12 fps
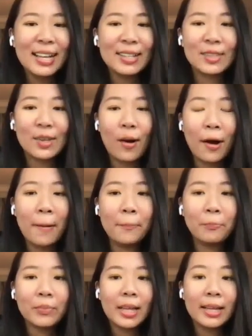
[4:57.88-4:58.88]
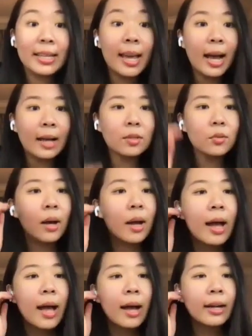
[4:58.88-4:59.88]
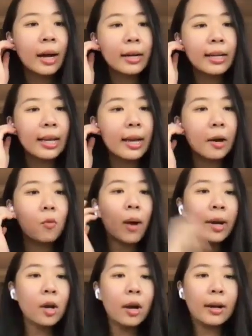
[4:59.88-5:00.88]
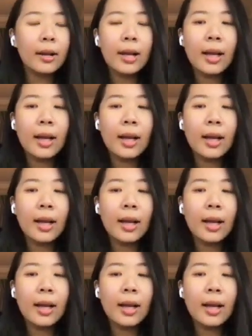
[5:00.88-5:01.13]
So yeah, so Kargi, why not?